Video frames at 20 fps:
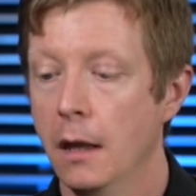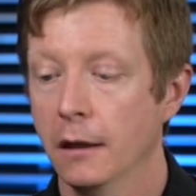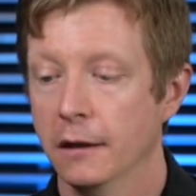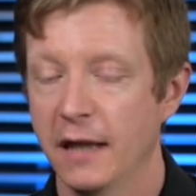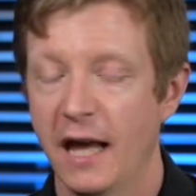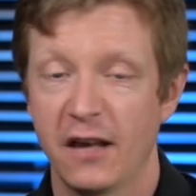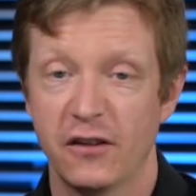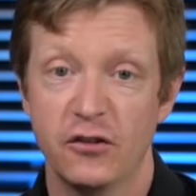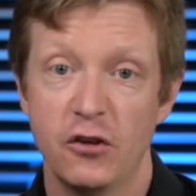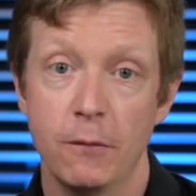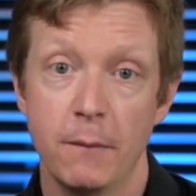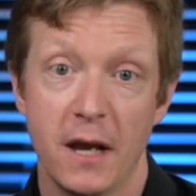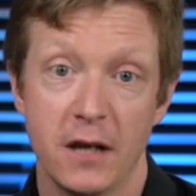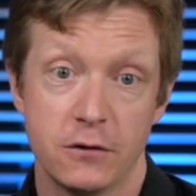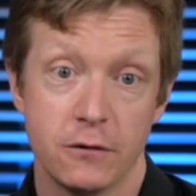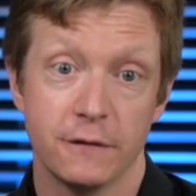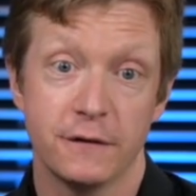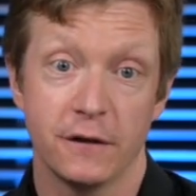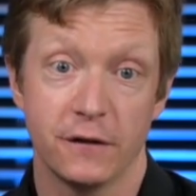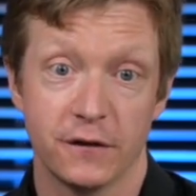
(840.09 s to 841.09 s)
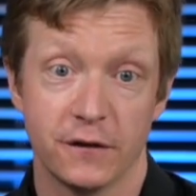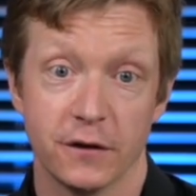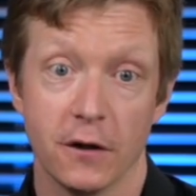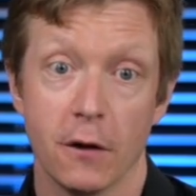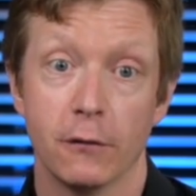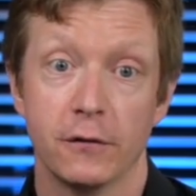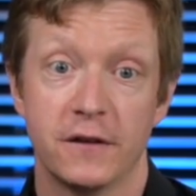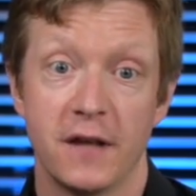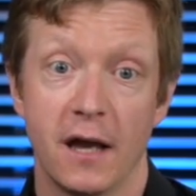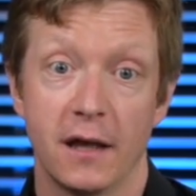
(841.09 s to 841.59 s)
Last two measures, it
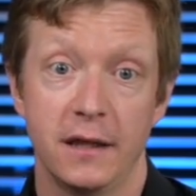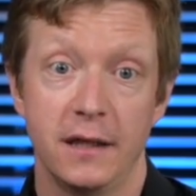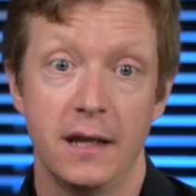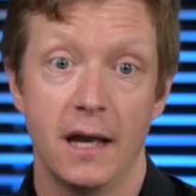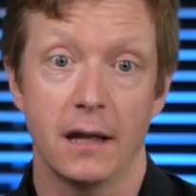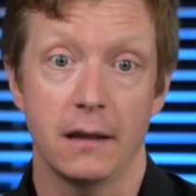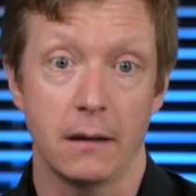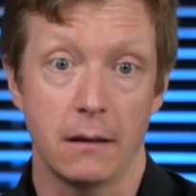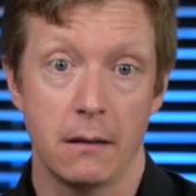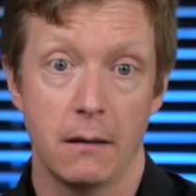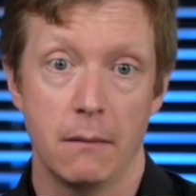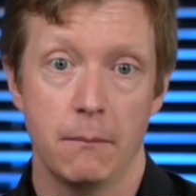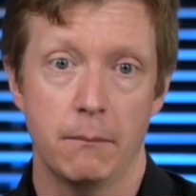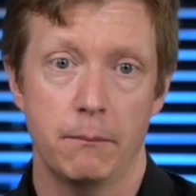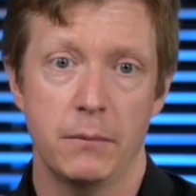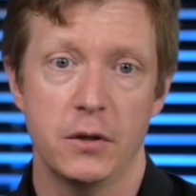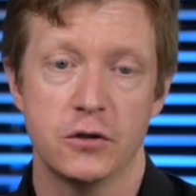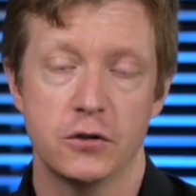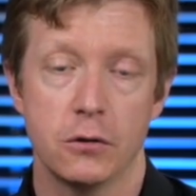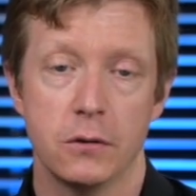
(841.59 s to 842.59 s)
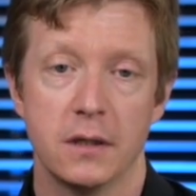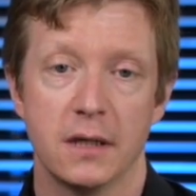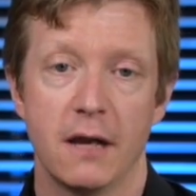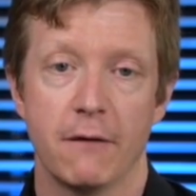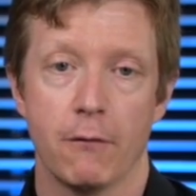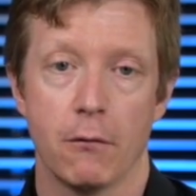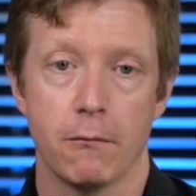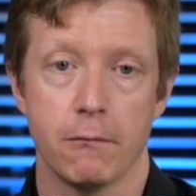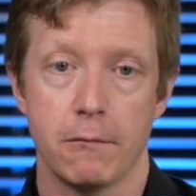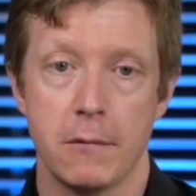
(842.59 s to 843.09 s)
slows down at the end. Be sure you
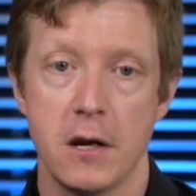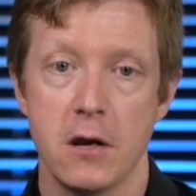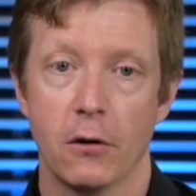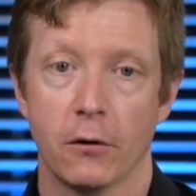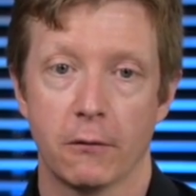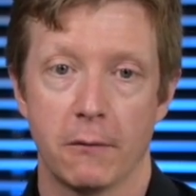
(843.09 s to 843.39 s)
give a real